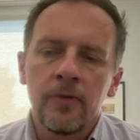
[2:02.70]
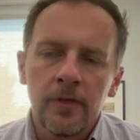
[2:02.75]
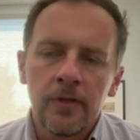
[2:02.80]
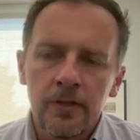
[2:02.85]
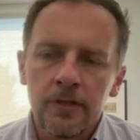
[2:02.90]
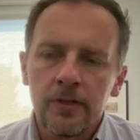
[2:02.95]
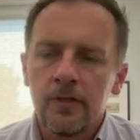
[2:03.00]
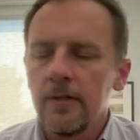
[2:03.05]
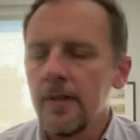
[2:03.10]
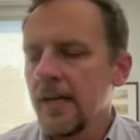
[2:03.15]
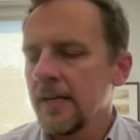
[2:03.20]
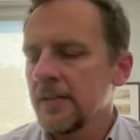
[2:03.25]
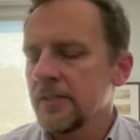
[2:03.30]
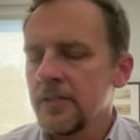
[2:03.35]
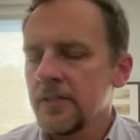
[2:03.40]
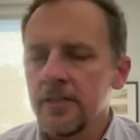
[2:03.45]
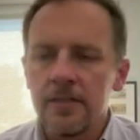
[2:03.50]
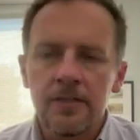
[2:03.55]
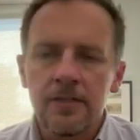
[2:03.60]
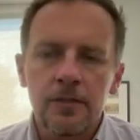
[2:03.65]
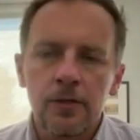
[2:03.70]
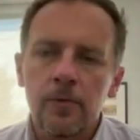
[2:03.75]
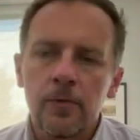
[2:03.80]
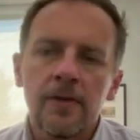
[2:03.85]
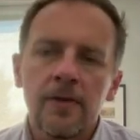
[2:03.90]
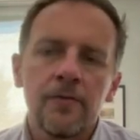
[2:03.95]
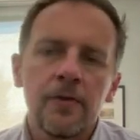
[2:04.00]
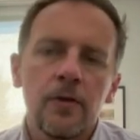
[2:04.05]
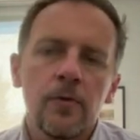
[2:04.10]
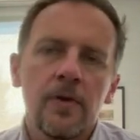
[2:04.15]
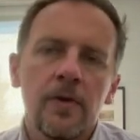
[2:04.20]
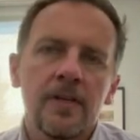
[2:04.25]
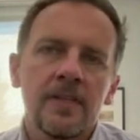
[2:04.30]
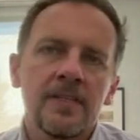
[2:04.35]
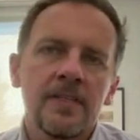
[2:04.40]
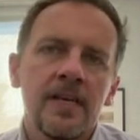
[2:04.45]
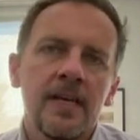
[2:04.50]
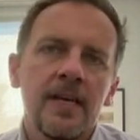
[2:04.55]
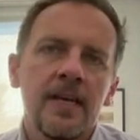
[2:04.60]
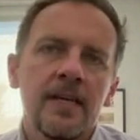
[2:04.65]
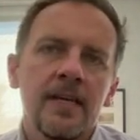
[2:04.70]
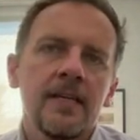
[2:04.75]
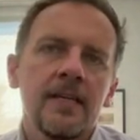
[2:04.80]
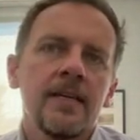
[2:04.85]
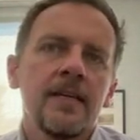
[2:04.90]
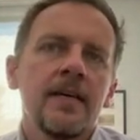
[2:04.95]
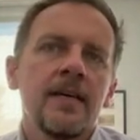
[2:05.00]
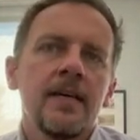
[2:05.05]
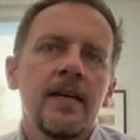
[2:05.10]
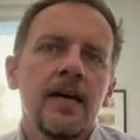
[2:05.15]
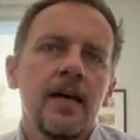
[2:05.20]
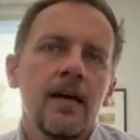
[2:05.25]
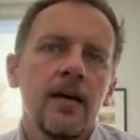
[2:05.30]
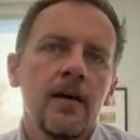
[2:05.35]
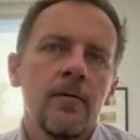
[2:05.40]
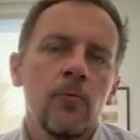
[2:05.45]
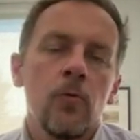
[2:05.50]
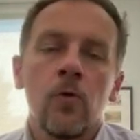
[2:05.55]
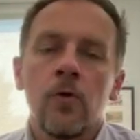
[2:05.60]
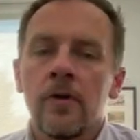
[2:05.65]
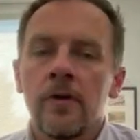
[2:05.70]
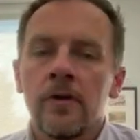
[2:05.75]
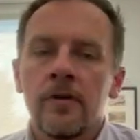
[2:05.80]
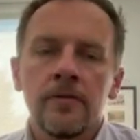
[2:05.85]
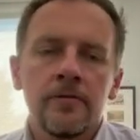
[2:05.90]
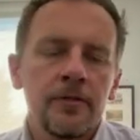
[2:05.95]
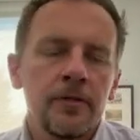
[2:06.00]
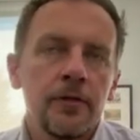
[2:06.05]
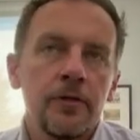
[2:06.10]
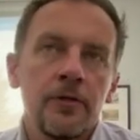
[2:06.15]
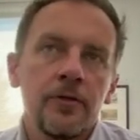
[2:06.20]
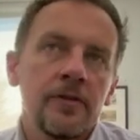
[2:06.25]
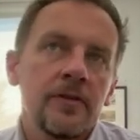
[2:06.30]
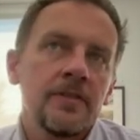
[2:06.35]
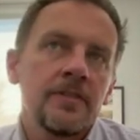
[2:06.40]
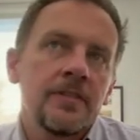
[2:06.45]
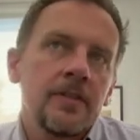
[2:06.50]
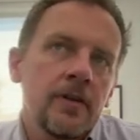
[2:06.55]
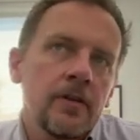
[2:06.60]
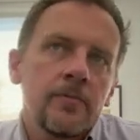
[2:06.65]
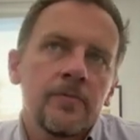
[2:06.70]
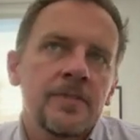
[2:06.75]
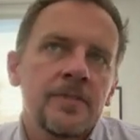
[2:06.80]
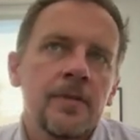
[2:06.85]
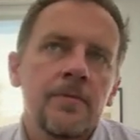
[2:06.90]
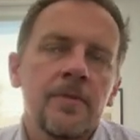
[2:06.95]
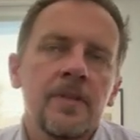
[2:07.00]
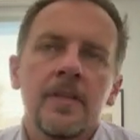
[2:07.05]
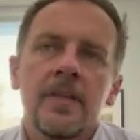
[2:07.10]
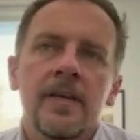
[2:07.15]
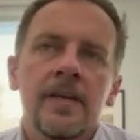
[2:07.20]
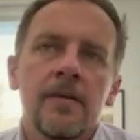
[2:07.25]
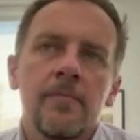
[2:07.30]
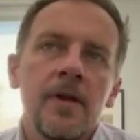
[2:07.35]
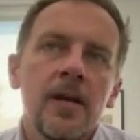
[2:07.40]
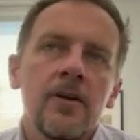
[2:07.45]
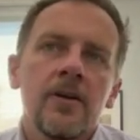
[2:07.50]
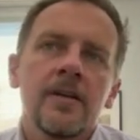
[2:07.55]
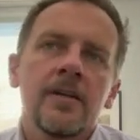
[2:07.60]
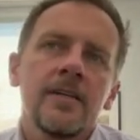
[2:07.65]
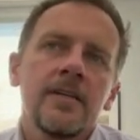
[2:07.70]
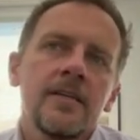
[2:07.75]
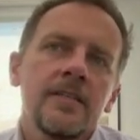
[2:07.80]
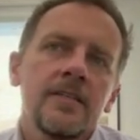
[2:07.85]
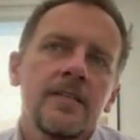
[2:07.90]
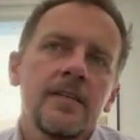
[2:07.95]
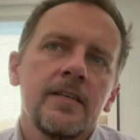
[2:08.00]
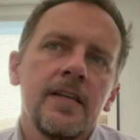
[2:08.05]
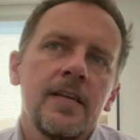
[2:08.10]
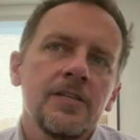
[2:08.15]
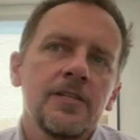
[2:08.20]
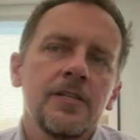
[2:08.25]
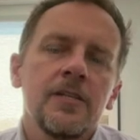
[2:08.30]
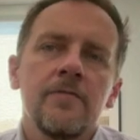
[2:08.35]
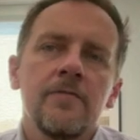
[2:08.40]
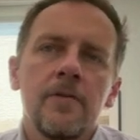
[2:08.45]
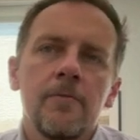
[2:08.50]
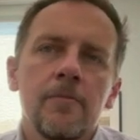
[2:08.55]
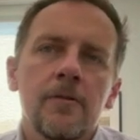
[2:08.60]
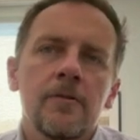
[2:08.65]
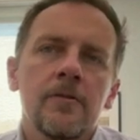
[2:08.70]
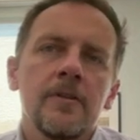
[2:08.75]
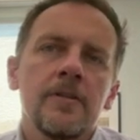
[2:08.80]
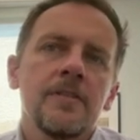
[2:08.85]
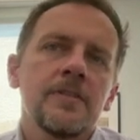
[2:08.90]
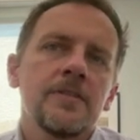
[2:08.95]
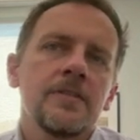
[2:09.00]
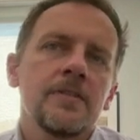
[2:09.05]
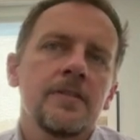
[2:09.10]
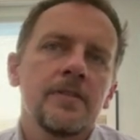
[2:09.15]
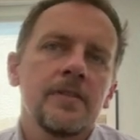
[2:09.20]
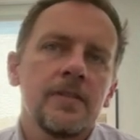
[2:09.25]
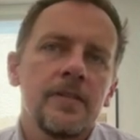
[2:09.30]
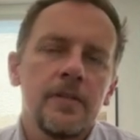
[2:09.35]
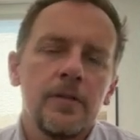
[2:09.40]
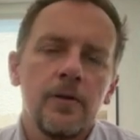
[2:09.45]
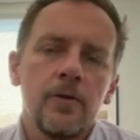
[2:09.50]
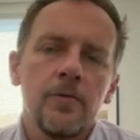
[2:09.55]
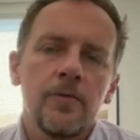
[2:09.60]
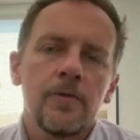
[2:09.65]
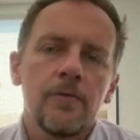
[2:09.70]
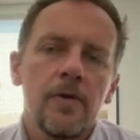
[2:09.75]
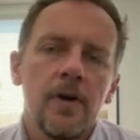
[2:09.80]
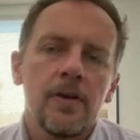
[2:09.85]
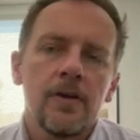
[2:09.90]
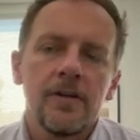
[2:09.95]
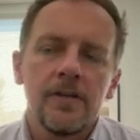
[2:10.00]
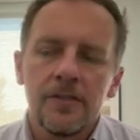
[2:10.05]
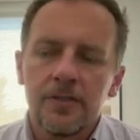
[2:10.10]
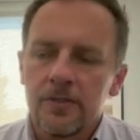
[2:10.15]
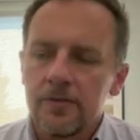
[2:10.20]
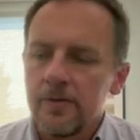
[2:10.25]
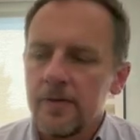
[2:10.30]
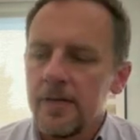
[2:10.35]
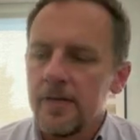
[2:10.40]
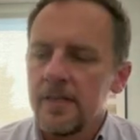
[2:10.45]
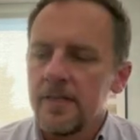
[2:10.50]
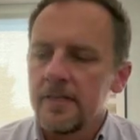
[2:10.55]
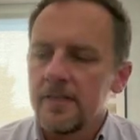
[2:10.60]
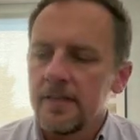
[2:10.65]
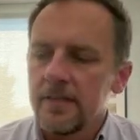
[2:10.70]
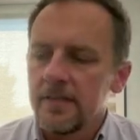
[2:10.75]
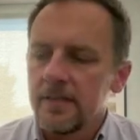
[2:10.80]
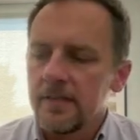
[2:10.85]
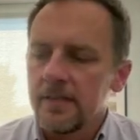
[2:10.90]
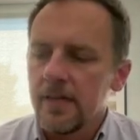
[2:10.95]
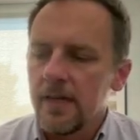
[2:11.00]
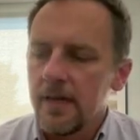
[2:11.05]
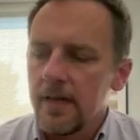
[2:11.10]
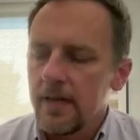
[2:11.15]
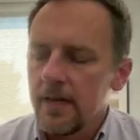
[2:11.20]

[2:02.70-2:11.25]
political elections or whatever you want to say. You could start with something like America is a nation of immigrants, throughout our history. This is